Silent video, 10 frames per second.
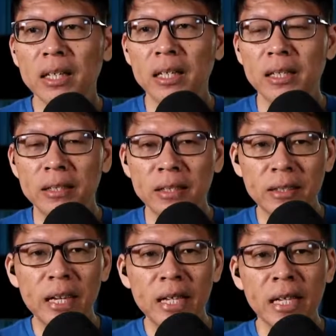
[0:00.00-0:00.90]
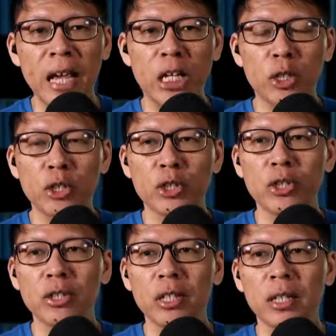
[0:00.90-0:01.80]
this day and age,
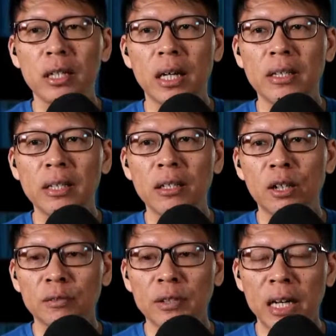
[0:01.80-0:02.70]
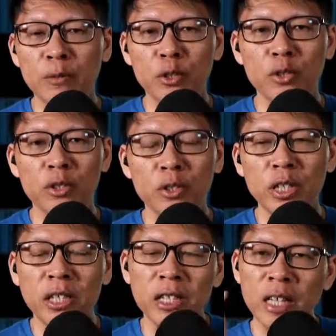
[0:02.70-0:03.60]
I think a lot of so
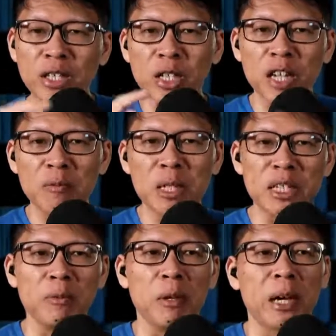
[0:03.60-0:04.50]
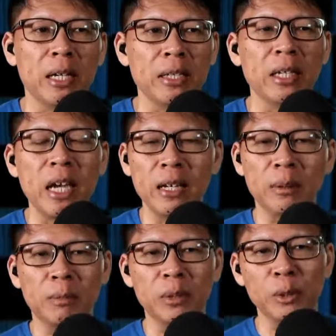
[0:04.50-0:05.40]
he actually gave me this feedback. He said, "Hey,
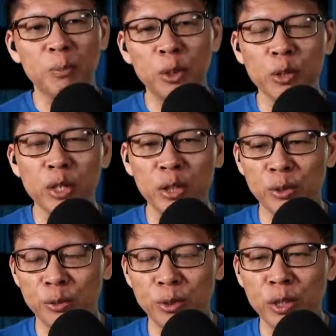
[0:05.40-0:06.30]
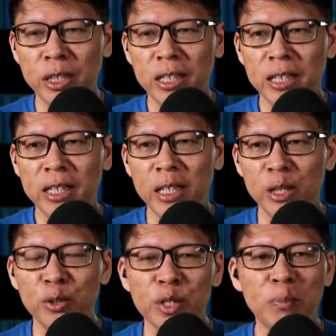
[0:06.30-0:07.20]
bro, you need to
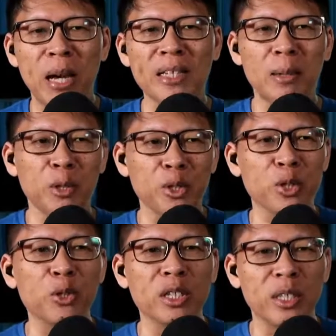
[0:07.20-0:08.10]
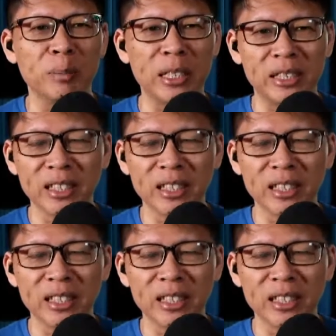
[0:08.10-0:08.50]
spice up your show a little bit."